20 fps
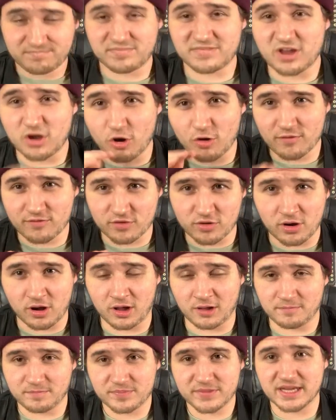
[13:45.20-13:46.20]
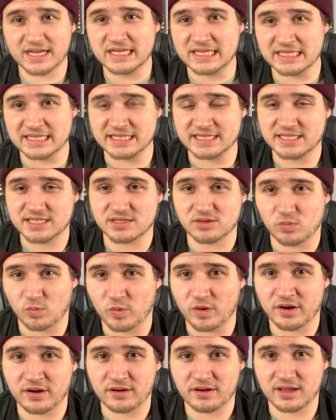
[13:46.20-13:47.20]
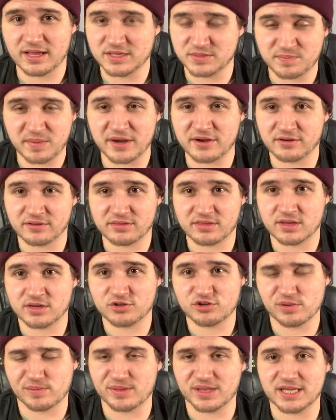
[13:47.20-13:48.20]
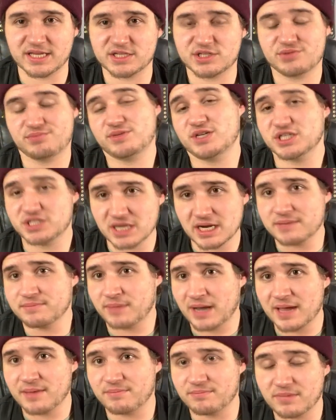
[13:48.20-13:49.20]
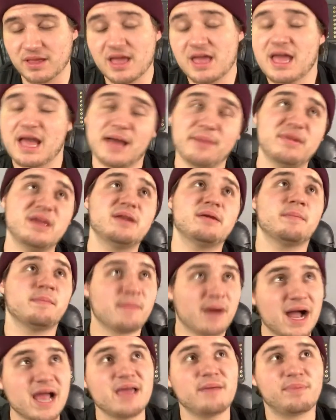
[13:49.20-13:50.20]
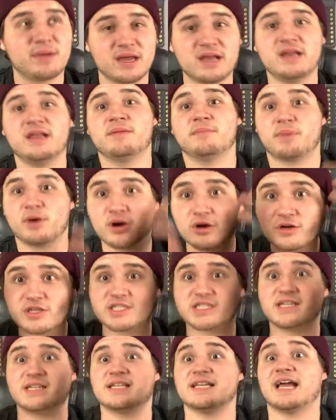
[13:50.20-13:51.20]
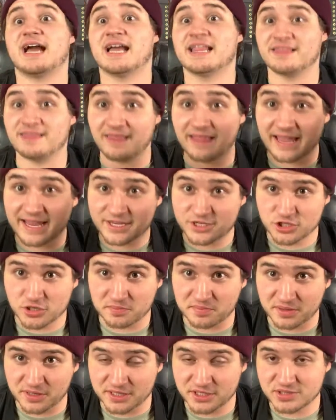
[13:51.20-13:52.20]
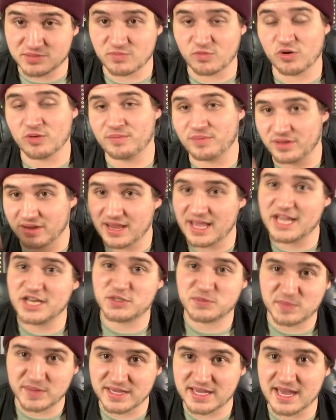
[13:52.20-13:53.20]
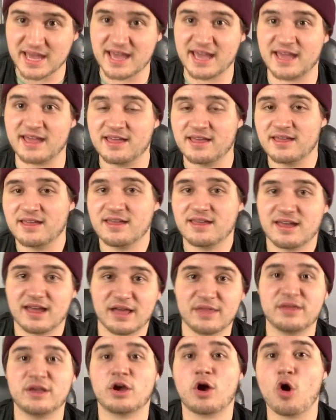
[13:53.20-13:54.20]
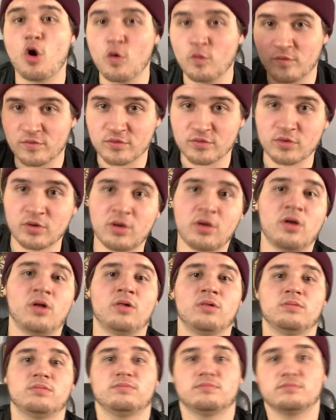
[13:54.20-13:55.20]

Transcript: overall is better than Triple H. Just not my... I mean, in my opinion, personally, I like Triple H more, but HBK, I think overall